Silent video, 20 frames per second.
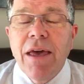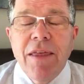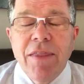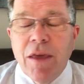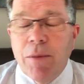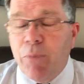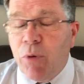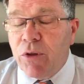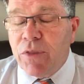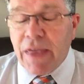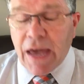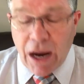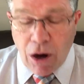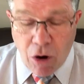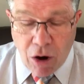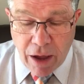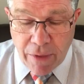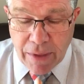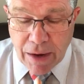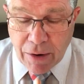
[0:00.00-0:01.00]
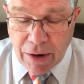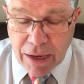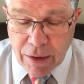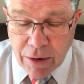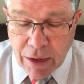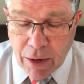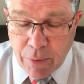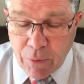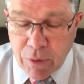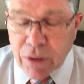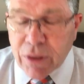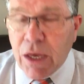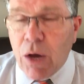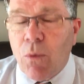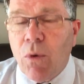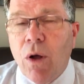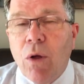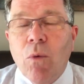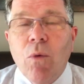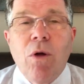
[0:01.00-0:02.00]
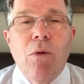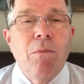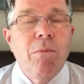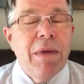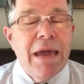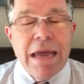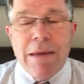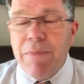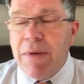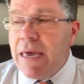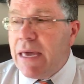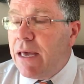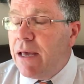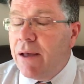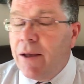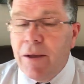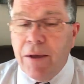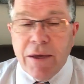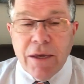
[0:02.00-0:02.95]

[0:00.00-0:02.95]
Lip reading: They put that on there, and we think, well, maybe,